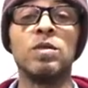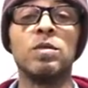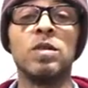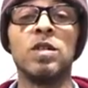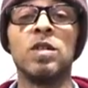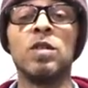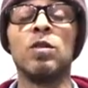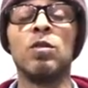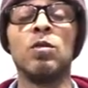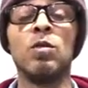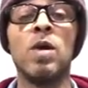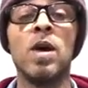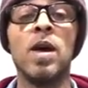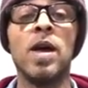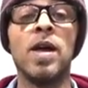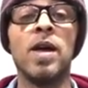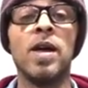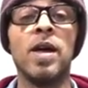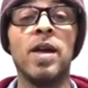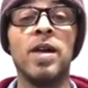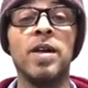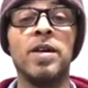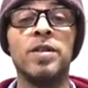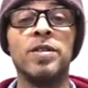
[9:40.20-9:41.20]
you would do
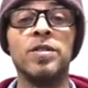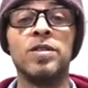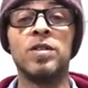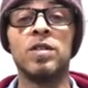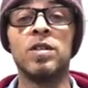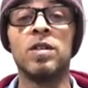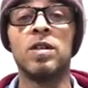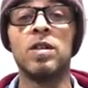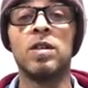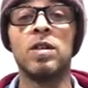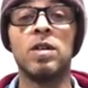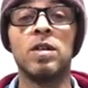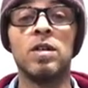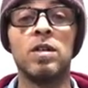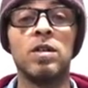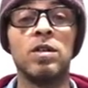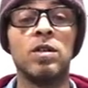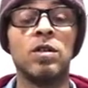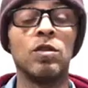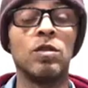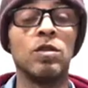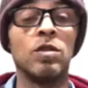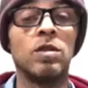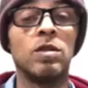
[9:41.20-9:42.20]
is
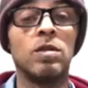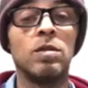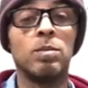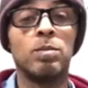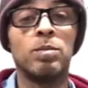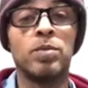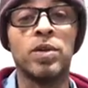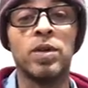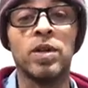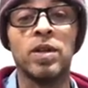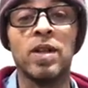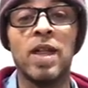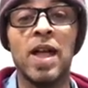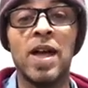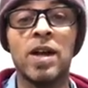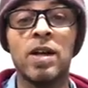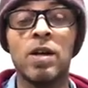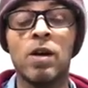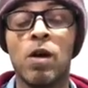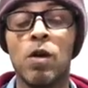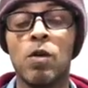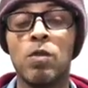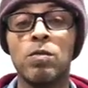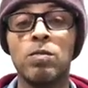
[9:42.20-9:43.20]
you put a light
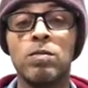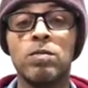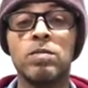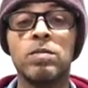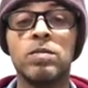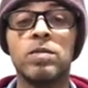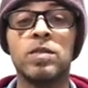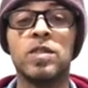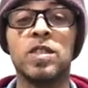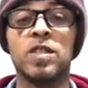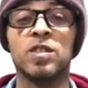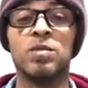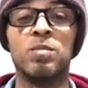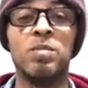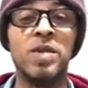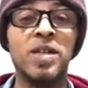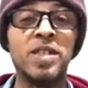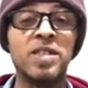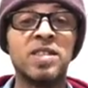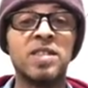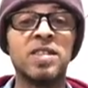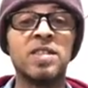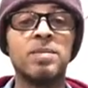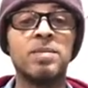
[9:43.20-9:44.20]
coat, just
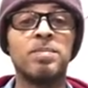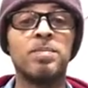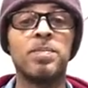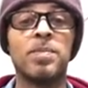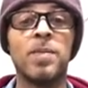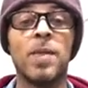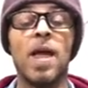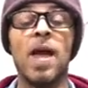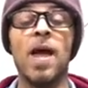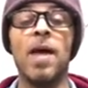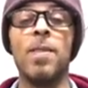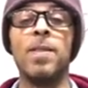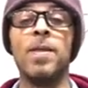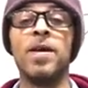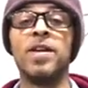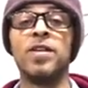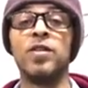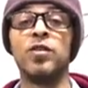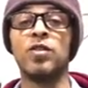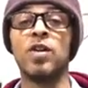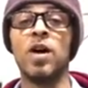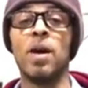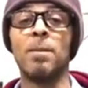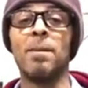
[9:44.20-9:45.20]
mist it, and then
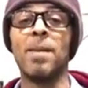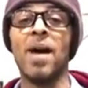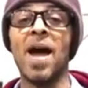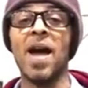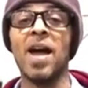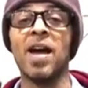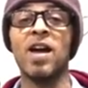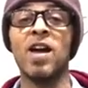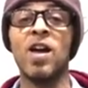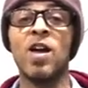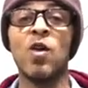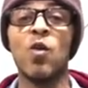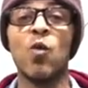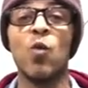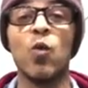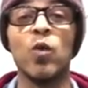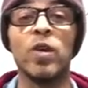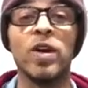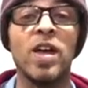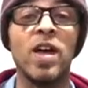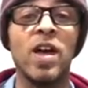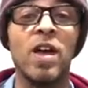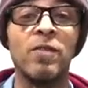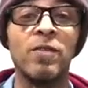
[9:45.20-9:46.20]
you come back with
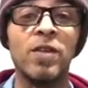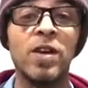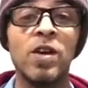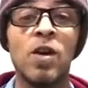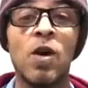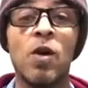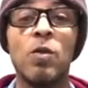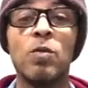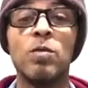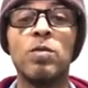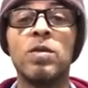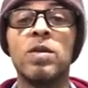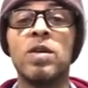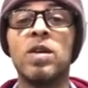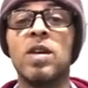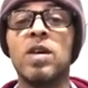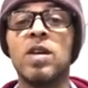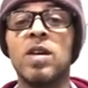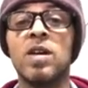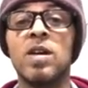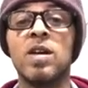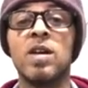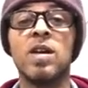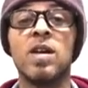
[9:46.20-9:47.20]
a heavy coat.
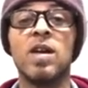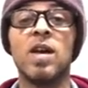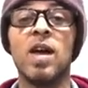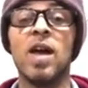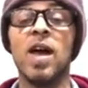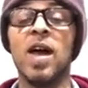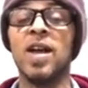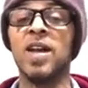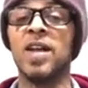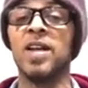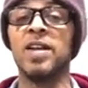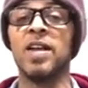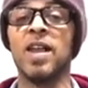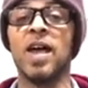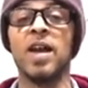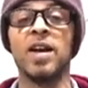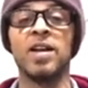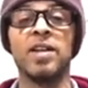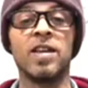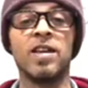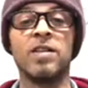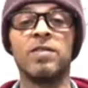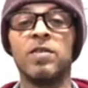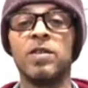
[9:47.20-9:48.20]
And then that'll
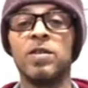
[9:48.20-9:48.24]
give